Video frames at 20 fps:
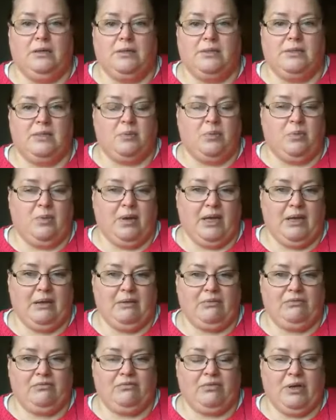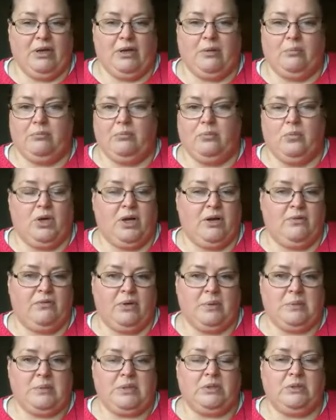step away from whatever
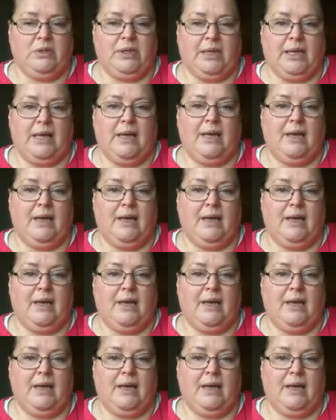I'm doing,